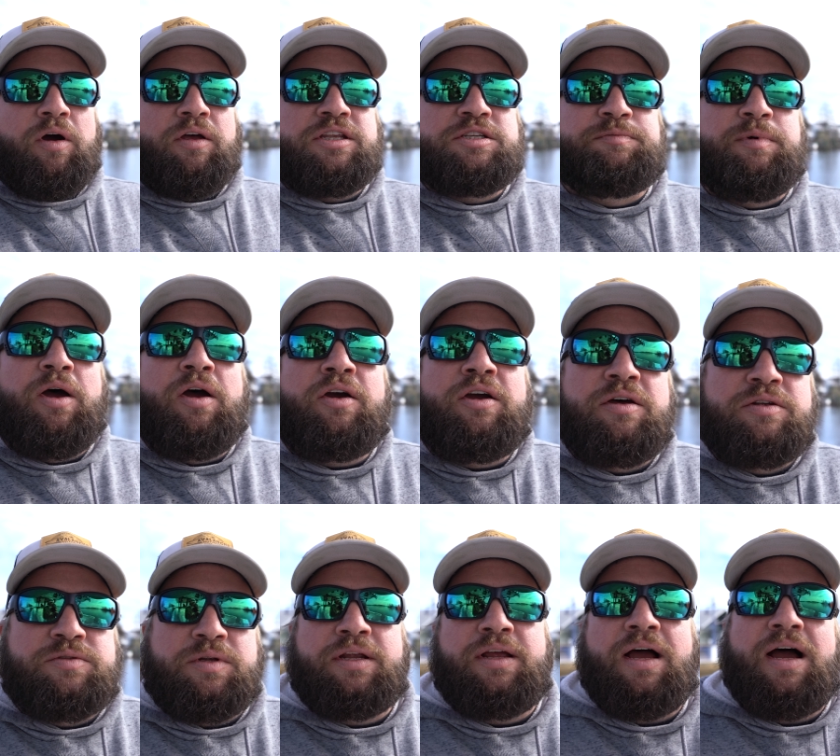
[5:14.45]
this boat comes
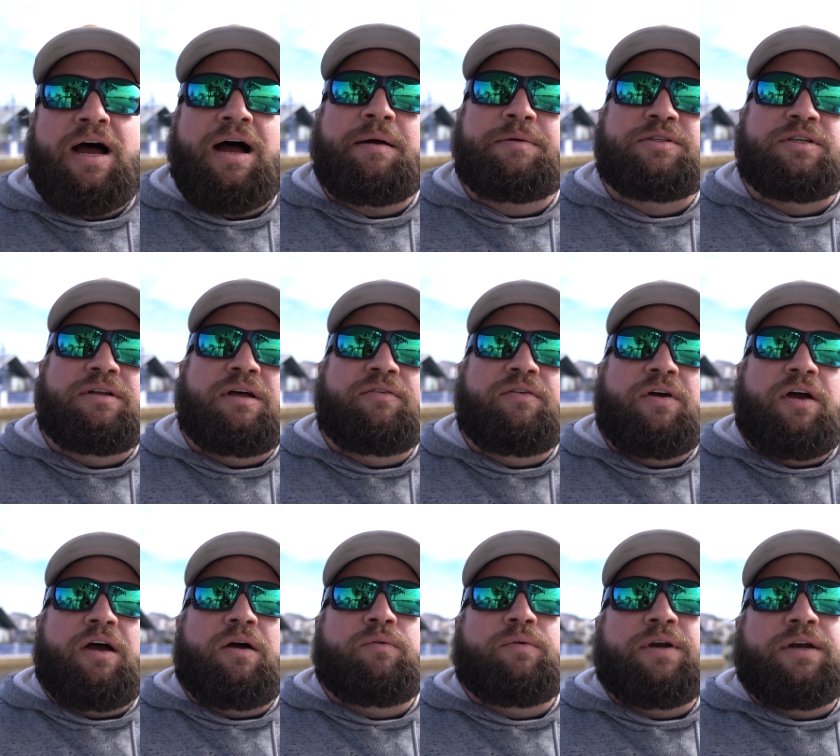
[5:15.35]
with an option of
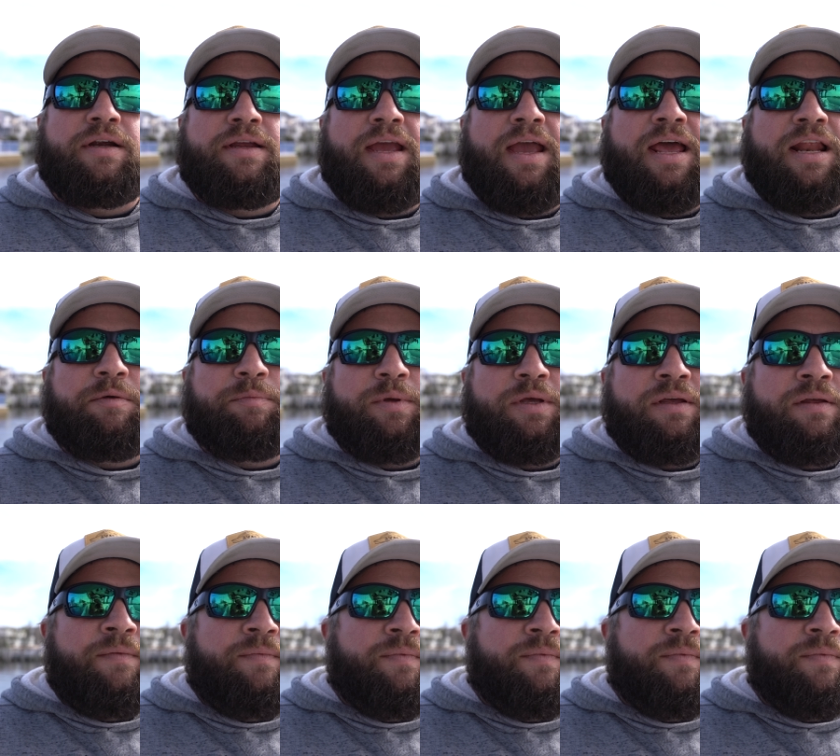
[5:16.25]
a rear canopy.